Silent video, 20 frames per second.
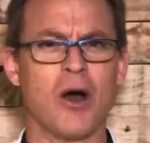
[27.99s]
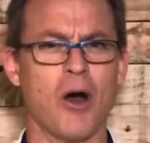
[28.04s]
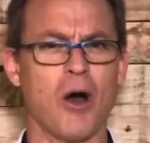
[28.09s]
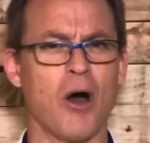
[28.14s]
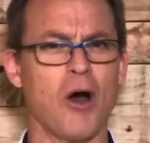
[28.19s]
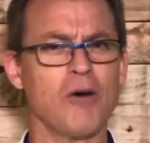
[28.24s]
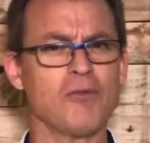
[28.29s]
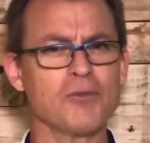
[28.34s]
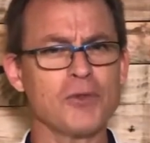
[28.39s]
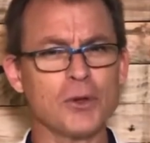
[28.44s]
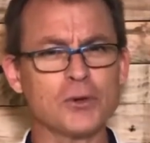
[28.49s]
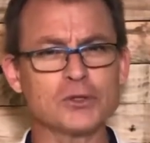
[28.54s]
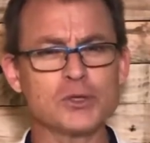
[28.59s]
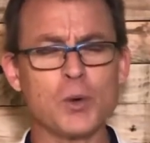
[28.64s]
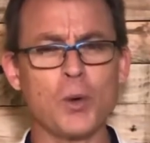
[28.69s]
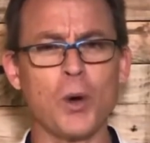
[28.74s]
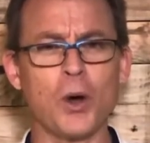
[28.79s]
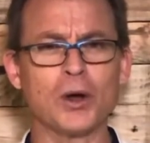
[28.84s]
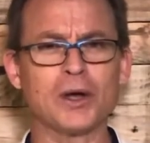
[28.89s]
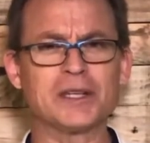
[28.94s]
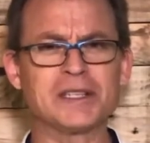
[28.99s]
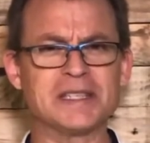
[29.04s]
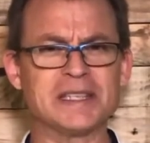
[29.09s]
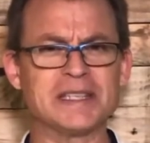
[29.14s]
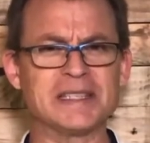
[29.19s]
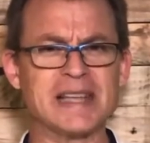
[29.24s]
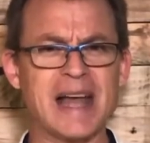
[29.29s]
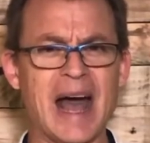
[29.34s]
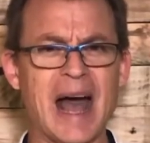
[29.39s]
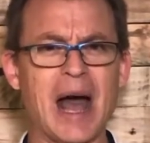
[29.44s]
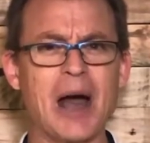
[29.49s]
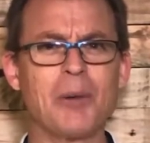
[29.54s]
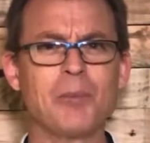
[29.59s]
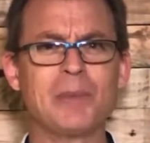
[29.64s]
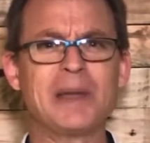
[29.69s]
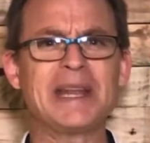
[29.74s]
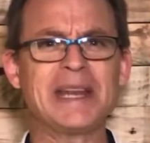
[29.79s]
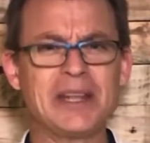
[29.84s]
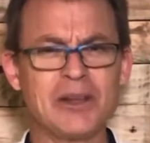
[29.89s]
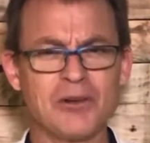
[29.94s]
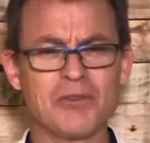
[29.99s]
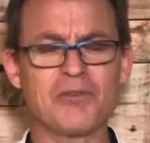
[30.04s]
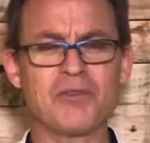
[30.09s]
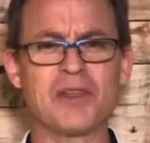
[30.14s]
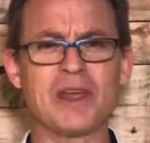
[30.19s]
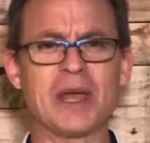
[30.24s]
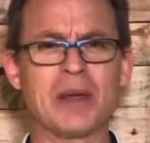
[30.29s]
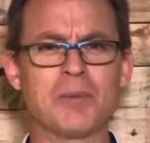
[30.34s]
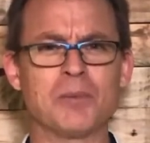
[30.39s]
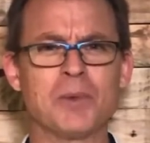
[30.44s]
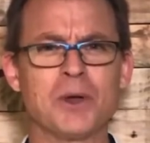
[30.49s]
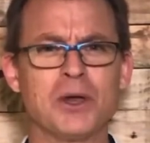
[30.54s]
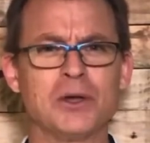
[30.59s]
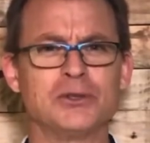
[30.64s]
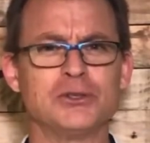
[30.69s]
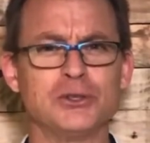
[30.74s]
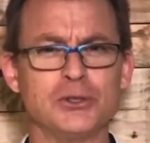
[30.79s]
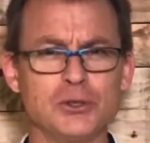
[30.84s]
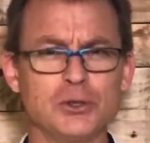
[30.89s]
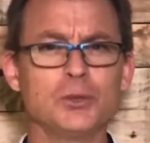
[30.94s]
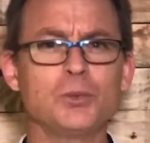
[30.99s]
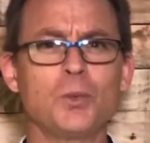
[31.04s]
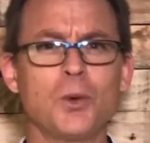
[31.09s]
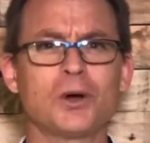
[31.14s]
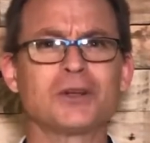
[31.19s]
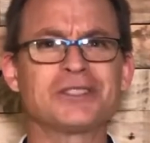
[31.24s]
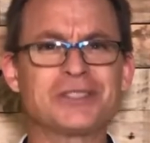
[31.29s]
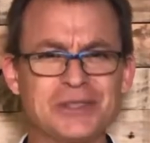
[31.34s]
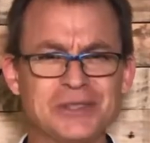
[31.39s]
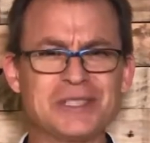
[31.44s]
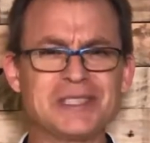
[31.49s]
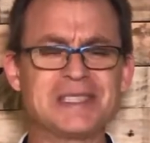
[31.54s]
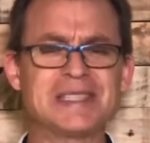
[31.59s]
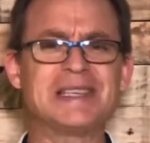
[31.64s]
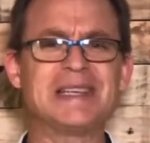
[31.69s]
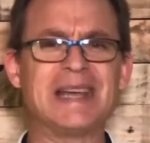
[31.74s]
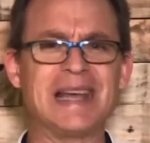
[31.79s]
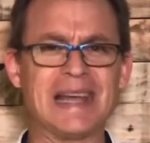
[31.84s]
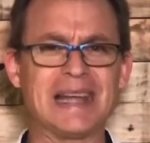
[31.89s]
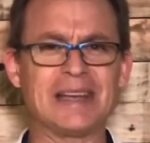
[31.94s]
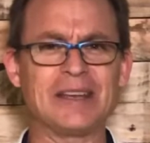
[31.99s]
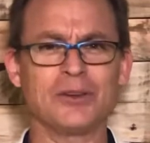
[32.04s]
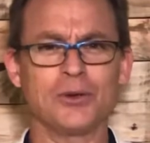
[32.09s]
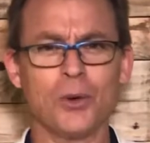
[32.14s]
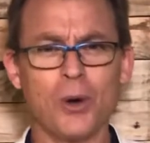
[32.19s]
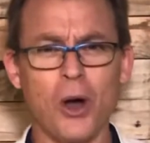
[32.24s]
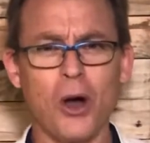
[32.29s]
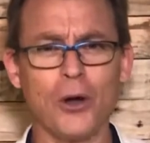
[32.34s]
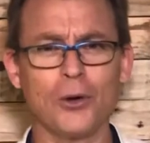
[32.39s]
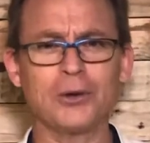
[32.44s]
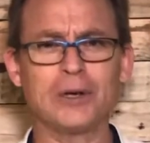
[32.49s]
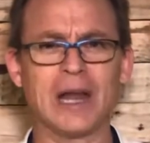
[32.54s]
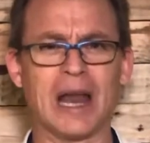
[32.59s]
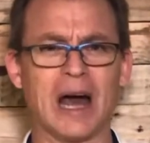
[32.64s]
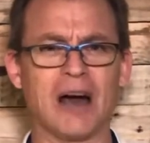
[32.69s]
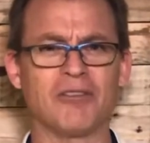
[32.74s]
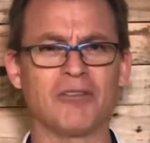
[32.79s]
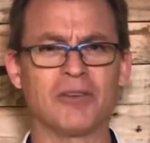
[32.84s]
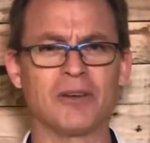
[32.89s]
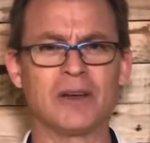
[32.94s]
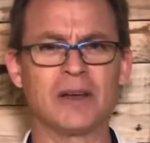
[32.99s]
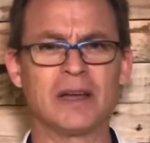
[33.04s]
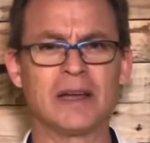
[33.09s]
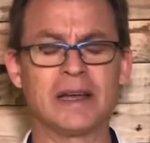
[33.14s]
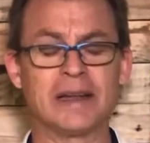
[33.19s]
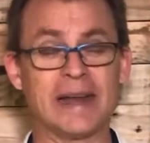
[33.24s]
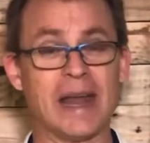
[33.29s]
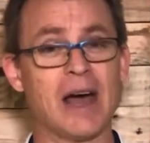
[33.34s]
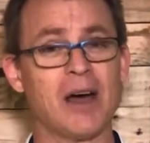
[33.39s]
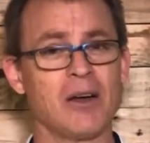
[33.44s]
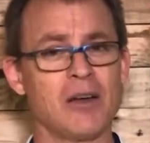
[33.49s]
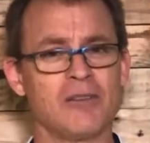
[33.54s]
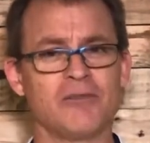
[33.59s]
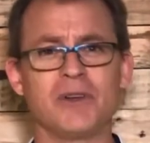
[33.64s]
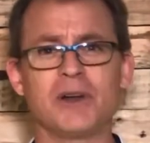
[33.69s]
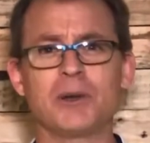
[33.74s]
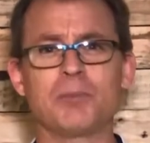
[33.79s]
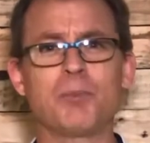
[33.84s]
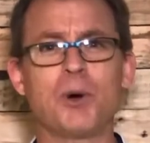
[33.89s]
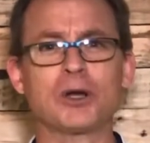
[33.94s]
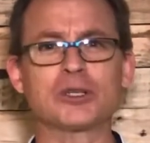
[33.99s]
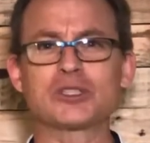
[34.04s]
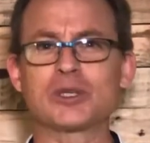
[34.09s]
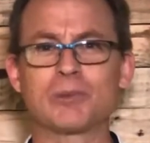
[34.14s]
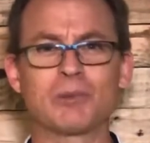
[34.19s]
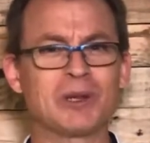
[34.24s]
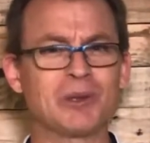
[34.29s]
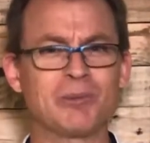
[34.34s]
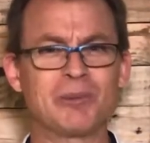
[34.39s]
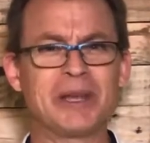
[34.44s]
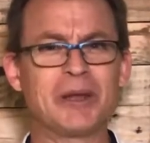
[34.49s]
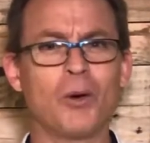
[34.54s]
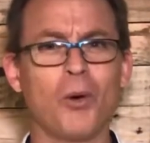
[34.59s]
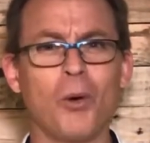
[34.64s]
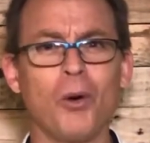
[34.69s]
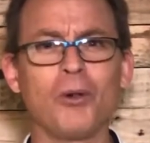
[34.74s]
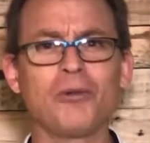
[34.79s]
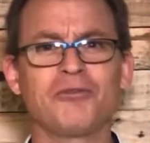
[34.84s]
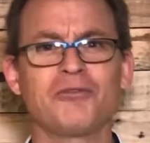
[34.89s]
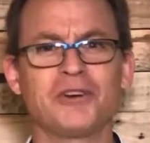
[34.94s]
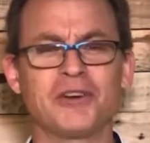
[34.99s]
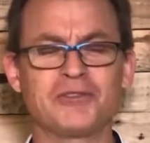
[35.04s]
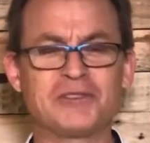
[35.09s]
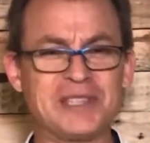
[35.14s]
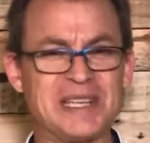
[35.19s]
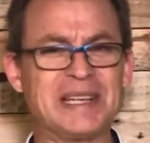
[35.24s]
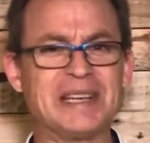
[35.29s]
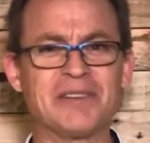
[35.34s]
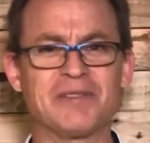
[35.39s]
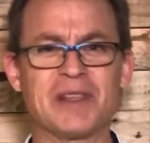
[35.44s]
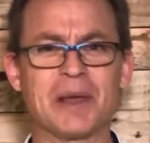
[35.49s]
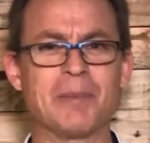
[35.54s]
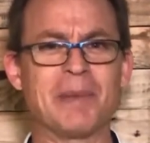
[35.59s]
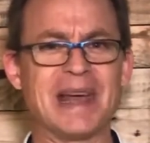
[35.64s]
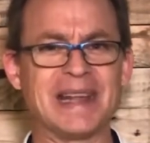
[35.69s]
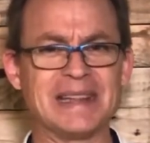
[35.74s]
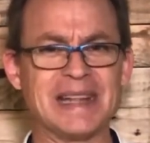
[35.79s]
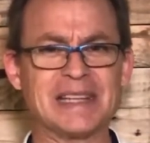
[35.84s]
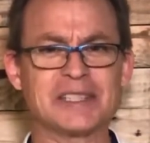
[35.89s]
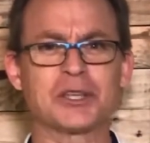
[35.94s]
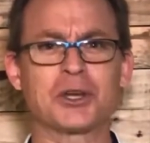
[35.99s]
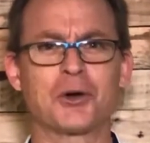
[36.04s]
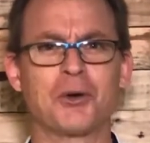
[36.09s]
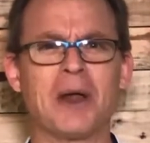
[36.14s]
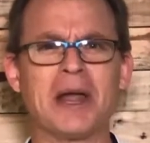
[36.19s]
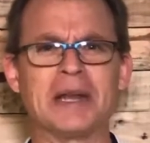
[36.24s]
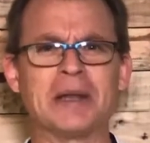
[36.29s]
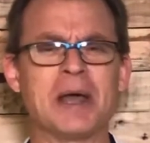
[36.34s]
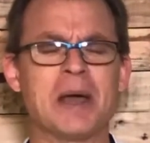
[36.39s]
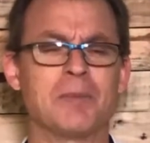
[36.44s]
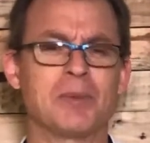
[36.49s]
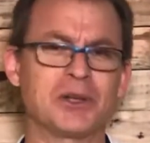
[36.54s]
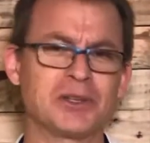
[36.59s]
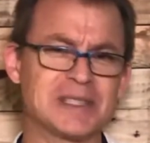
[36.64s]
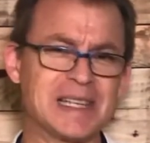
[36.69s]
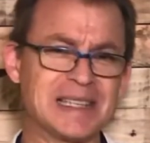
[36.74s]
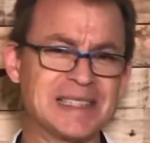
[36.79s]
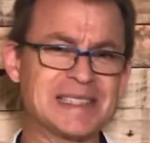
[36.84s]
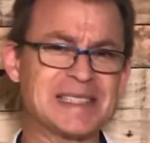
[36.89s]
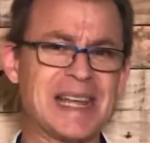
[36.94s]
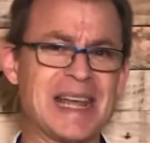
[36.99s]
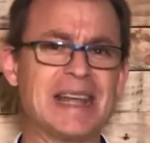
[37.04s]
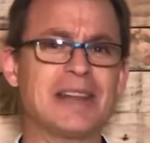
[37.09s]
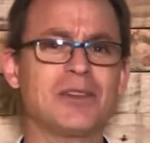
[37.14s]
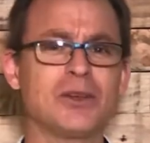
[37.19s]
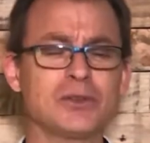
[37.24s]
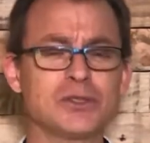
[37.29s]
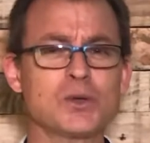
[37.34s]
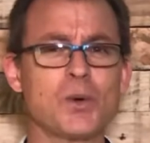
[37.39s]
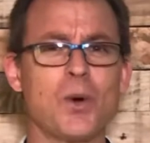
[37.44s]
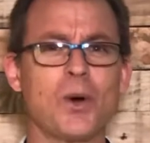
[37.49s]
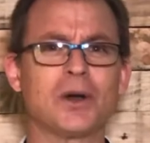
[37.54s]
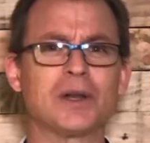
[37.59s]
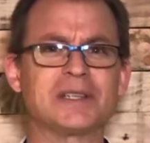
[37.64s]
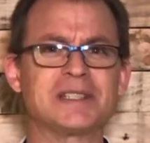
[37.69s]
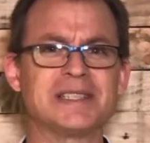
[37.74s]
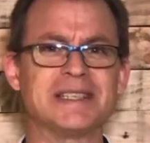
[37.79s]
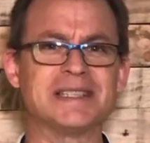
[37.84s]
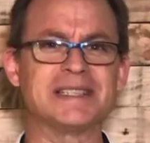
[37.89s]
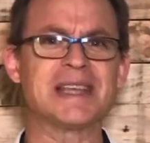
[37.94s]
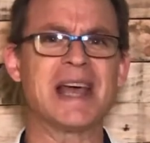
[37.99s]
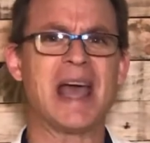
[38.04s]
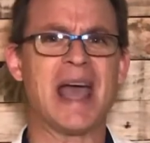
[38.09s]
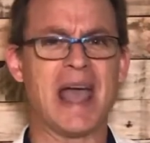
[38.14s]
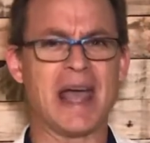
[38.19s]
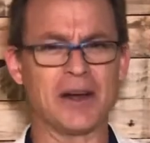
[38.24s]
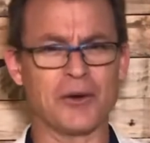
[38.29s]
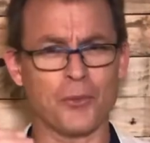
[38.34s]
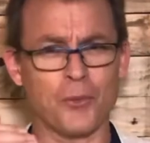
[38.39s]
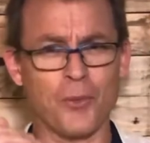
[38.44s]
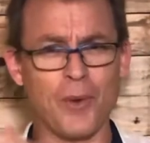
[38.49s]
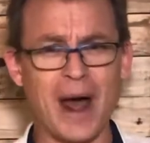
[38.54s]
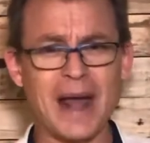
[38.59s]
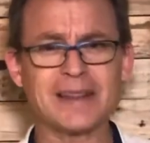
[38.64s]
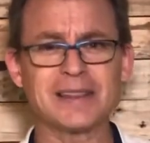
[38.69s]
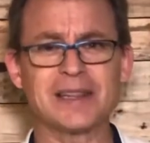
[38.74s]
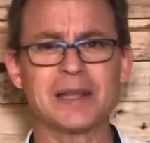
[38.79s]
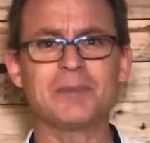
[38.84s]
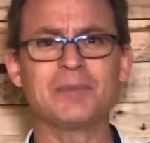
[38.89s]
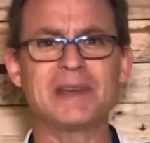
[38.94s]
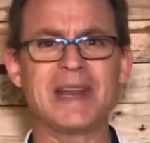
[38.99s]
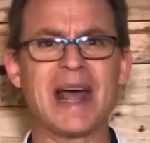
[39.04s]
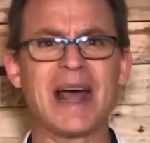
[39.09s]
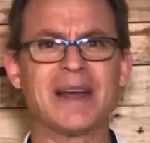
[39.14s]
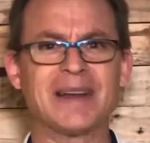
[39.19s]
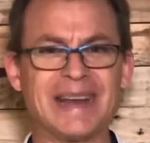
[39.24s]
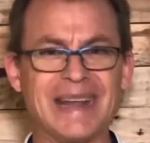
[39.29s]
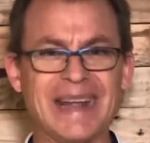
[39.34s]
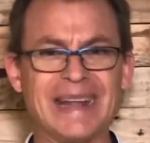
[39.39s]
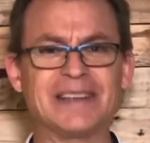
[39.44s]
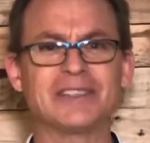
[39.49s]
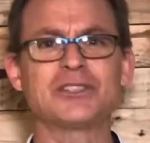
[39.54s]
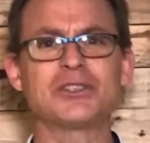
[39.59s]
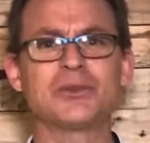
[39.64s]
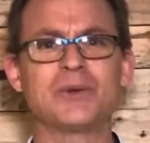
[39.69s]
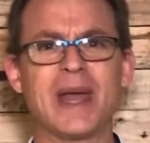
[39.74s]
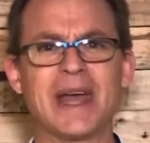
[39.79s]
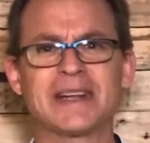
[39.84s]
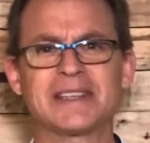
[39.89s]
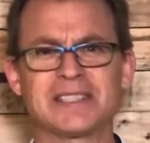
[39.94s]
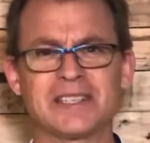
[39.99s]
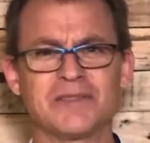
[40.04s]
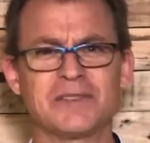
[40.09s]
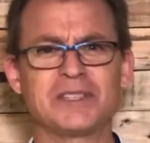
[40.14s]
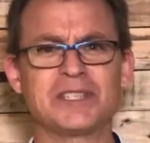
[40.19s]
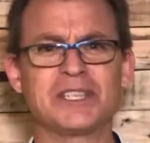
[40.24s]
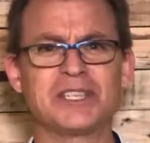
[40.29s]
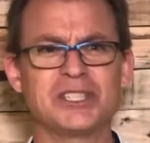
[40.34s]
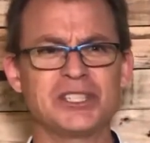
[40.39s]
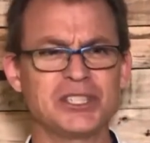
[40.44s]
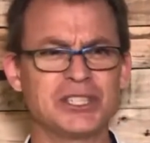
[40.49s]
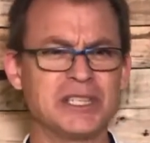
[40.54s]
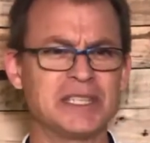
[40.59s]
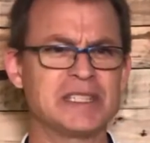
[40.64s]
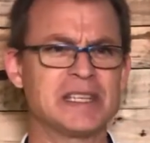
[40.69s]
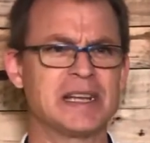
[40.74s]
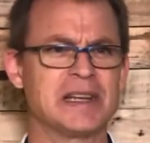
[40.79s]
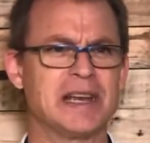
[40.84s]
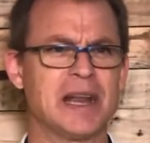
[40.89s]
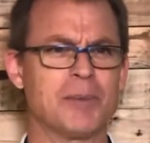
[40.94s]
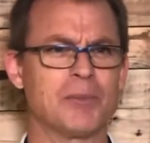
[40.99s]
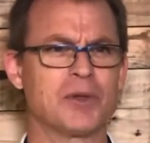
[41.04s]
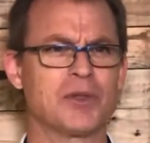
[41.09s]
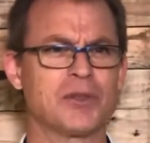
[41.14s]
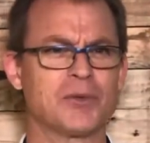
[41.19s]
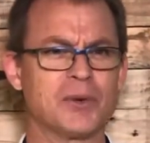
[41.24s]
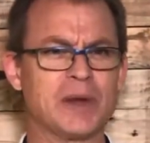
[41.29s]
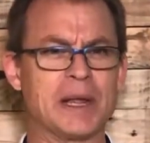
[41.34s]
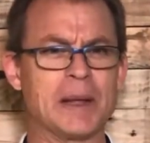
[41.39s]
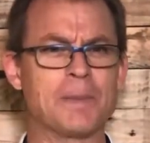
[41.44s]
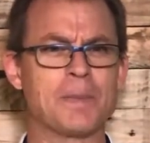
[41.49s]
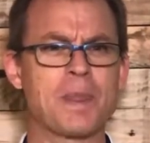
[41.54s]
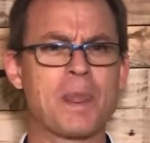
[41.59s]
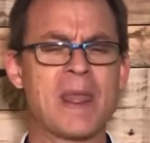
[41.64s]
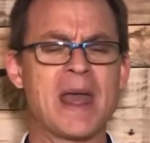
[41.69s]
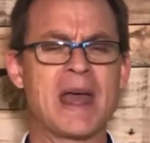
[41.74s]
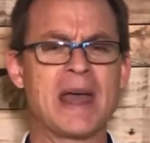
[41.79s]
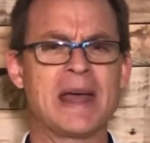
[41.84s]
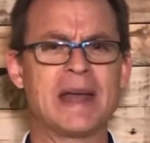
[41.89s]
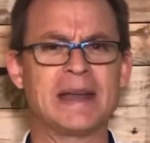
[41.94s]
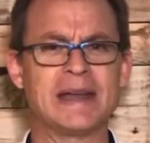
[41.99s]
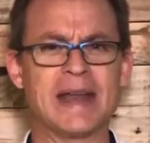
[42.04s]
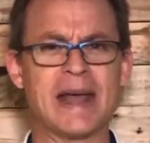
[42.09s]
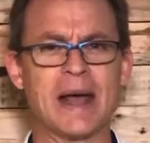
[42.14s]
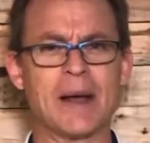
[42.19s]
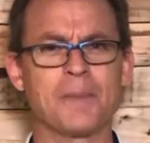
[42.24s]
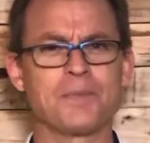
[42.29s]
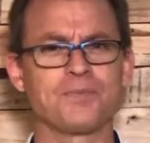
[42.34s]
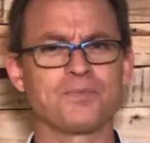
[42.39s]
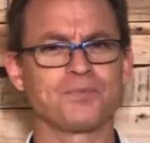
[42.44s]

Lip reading: Of those qualities, how many of them do you want to see in your own life? Now, very possibly it'll be all 15 of them, and that's great, because then take those qualities and write them down into activity sheet number 3. Now,